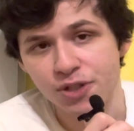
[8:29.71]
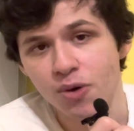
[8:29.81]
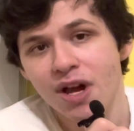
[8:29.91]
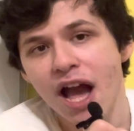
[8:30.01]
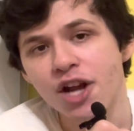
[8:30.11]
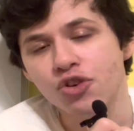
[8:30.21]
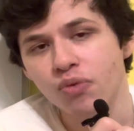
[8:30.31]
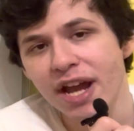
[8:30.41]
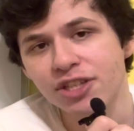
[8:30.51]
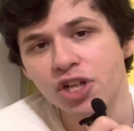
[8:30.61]
So a
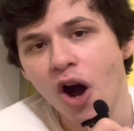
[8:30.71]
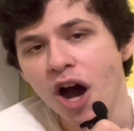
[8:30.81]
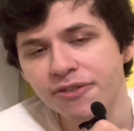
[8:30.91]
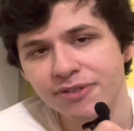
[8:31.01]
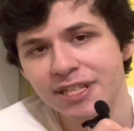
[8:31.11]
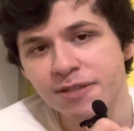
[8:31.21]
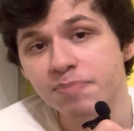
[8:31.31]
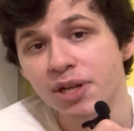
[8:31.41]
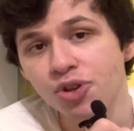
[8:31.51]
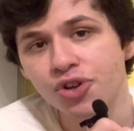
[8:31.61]
great confidence
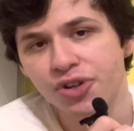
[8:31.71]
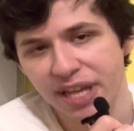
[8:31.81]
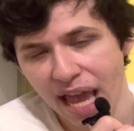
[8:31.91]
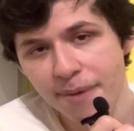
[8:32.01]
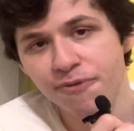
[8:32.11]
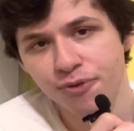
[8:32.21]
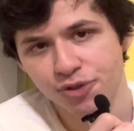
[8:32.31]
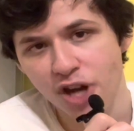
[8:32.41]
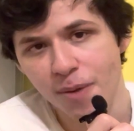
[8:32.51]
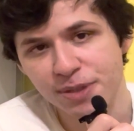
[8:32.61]
builder game for
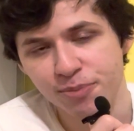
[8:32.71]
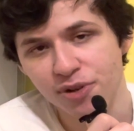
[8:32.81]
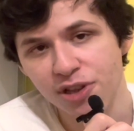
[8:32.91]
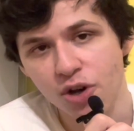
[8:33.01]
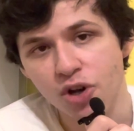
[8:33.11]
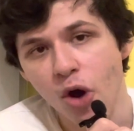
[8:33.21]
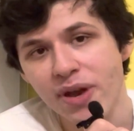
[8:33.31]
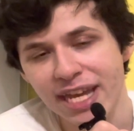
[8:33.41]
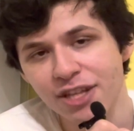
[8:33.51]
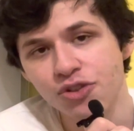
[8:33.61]
Thomas Bordeleau
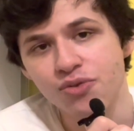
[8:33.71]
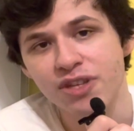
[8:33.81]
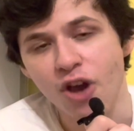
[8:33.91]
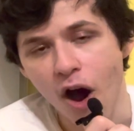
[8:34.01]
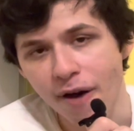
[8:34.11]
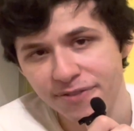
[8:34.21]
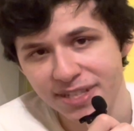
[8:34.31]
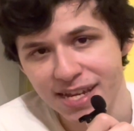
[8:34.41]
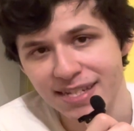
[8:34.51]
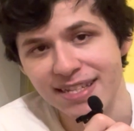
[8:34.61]
going into the off
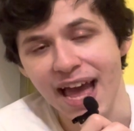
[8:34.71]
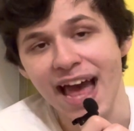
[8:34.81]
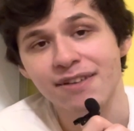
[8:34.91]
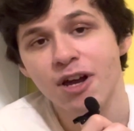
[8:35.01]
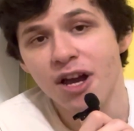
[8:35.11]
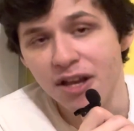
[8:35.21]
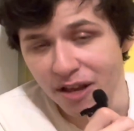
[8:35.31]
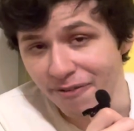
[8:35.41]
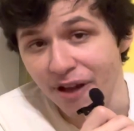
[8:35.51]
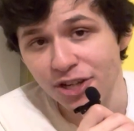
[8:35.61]
season and
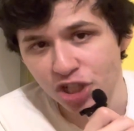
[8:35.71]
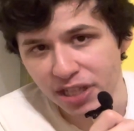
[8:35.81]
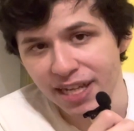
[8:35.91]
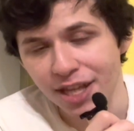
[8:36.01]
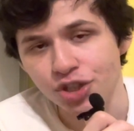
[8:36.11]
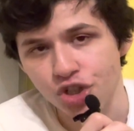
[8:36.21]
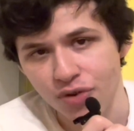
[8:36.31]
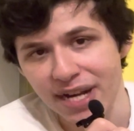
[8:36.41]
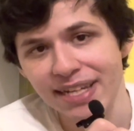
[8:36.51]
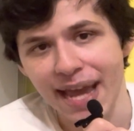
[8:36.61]
eventually into
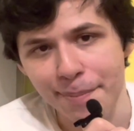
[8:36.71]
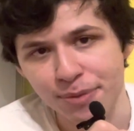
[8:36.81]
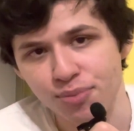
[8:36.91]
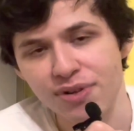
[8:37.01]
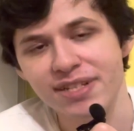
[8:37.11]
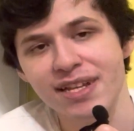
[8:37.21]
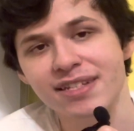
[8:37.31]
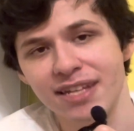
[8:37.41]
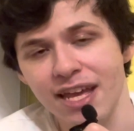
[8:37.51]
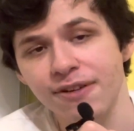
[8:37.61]
training camp and
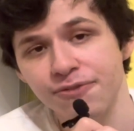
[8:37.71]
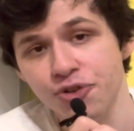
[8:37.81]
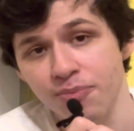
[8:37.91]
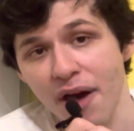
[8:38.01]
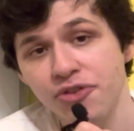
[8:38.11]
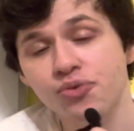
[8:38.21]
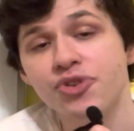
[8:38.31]
preseason in a few months.